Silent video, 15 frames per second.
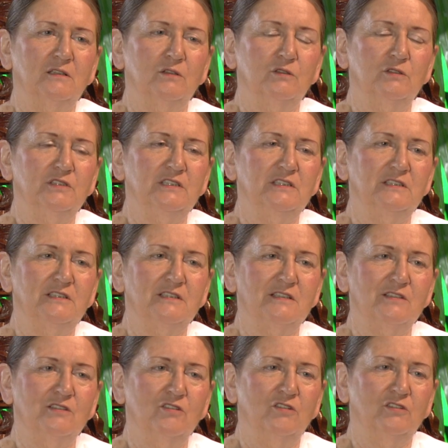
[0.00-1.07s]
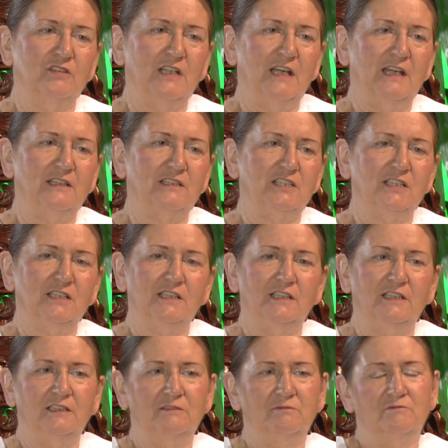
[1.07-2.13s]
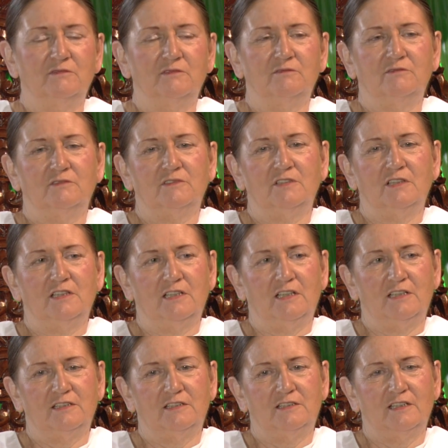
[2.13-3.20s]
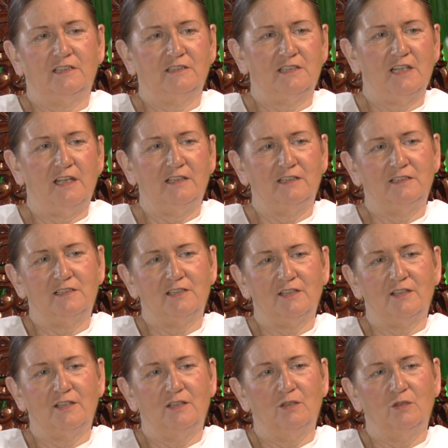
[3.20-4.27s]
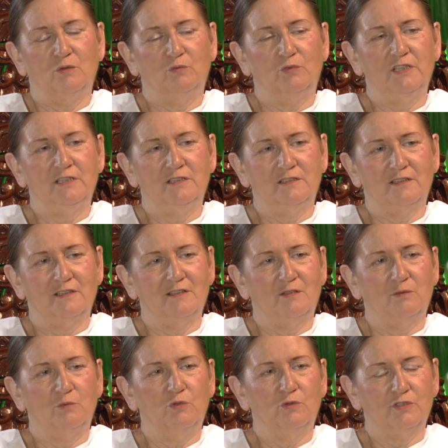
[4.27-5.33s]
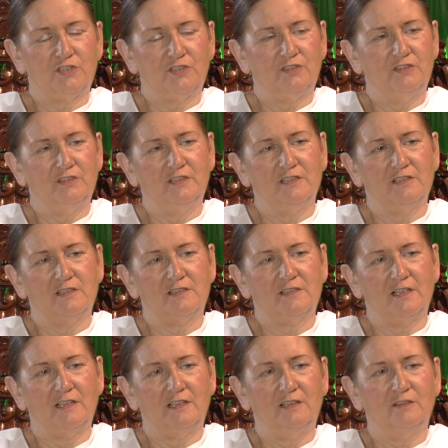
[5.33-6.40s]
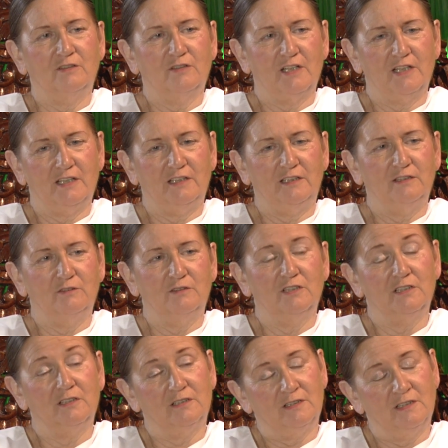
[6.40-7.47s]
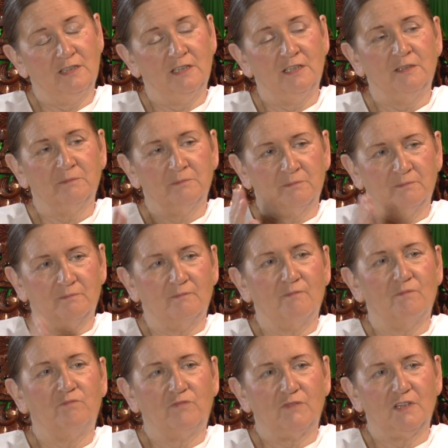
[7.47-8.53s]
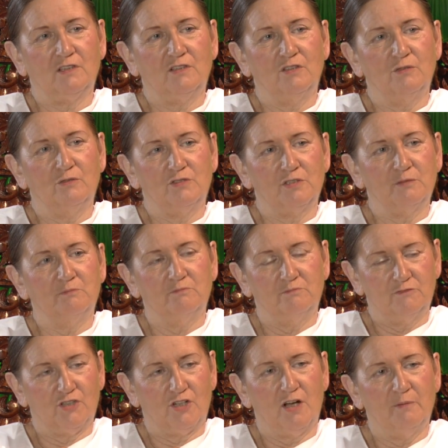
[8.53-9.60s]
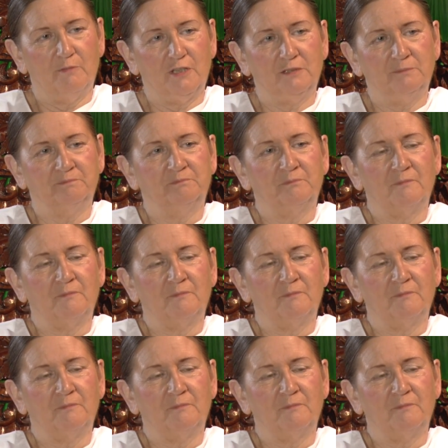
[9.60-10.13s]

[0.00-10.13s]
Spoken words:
God does not actually dictate to the wind and the water and say, okay, you can do some drama.